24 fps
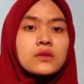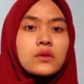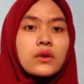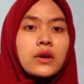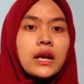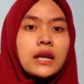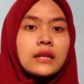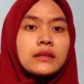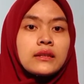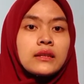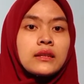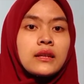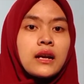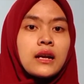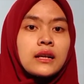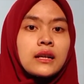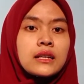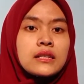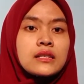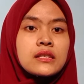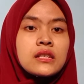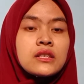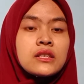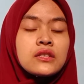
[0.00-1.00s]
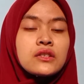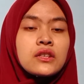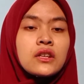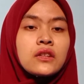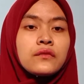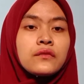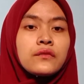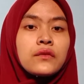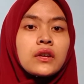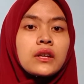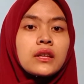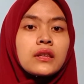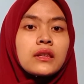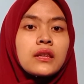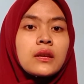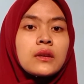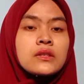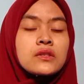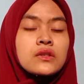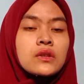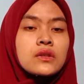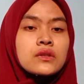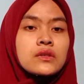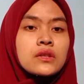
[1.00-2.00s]
writing are essential for the
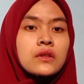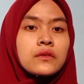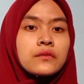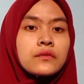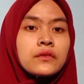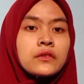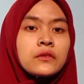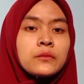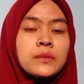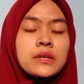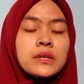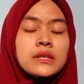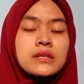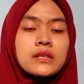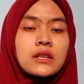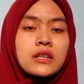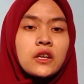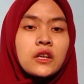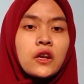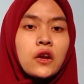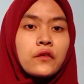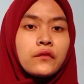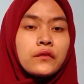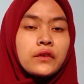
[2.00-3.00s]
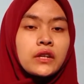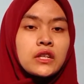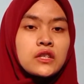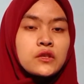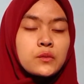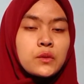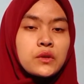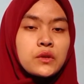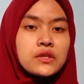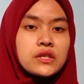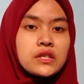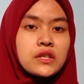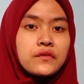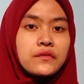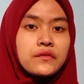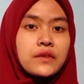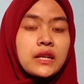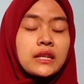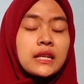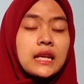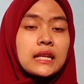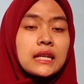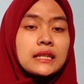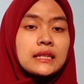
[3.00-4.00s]
successful mastery of responsive and
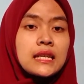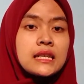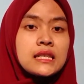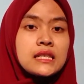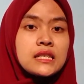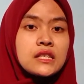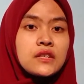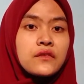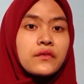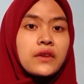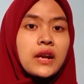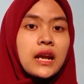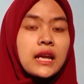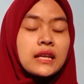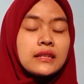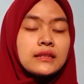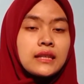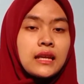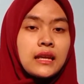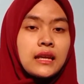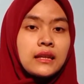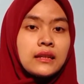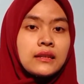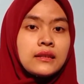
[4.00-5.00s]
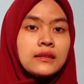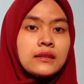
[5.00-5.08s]
extensive writing.